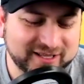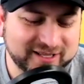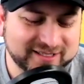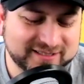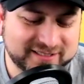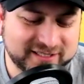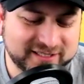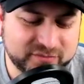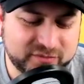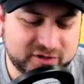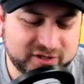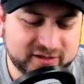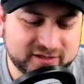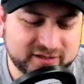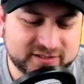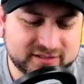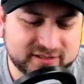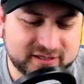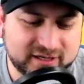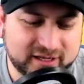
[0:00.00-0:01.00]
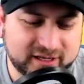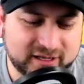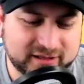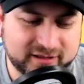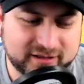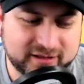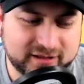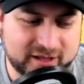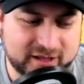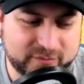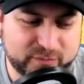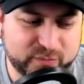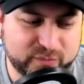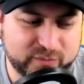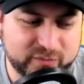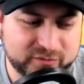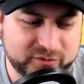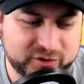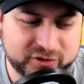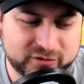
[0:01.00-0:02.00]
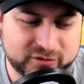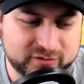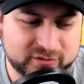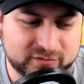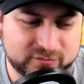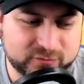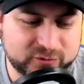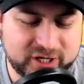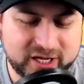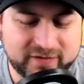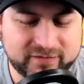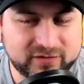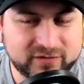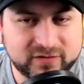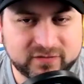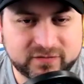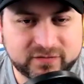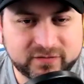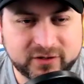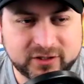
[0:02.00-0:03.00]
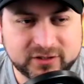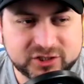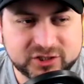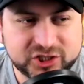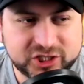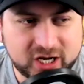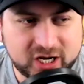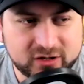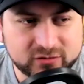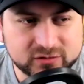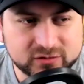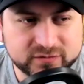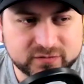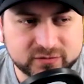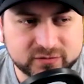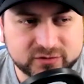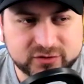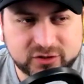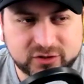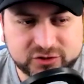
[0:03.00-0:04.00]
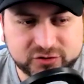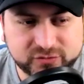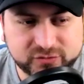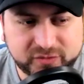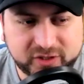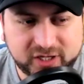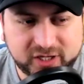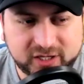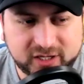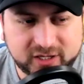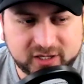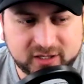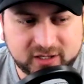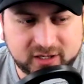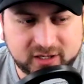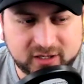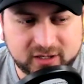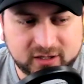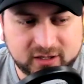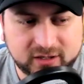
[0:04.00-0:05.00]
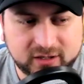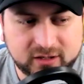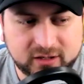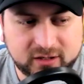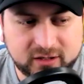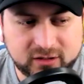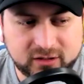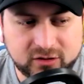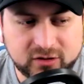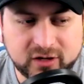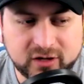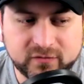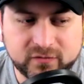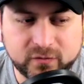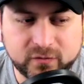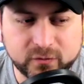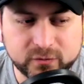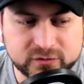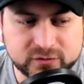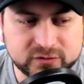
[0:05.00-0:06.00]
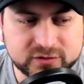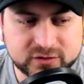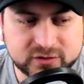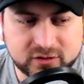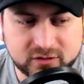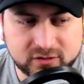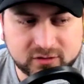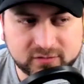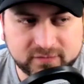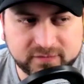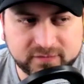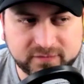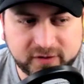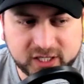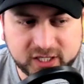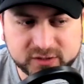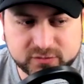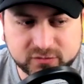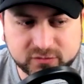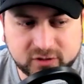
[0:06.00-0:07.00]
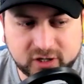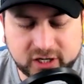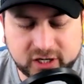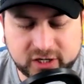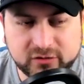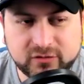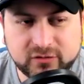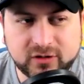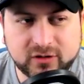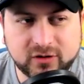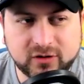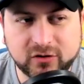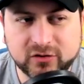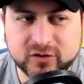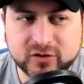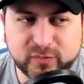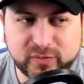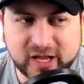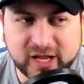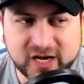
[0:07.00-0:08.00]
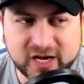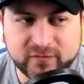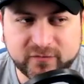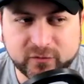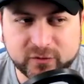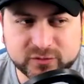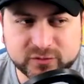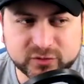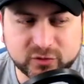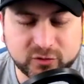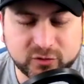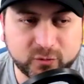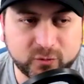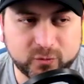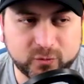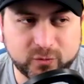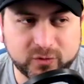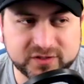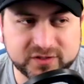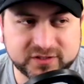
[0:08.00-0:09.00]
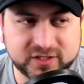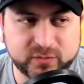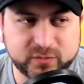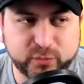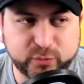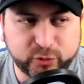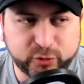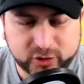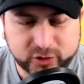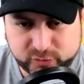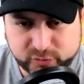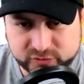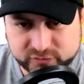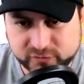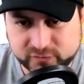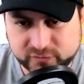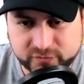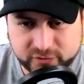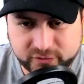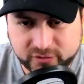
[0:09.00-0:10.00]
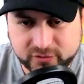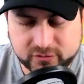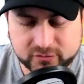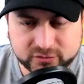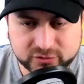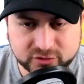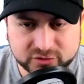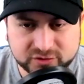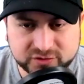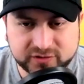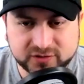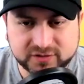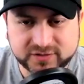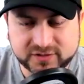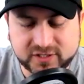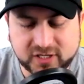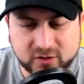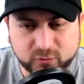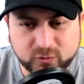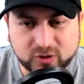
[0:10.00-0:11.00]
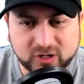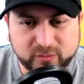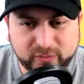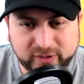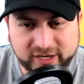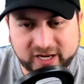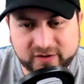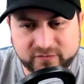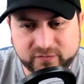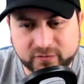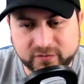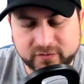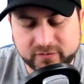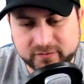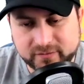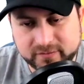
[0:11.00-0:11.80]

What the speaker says: tell me, there's we have different channels for social media, and you have focus on Facebook. Are you in other platforms, or is it purposeful for you to just stay in one platform?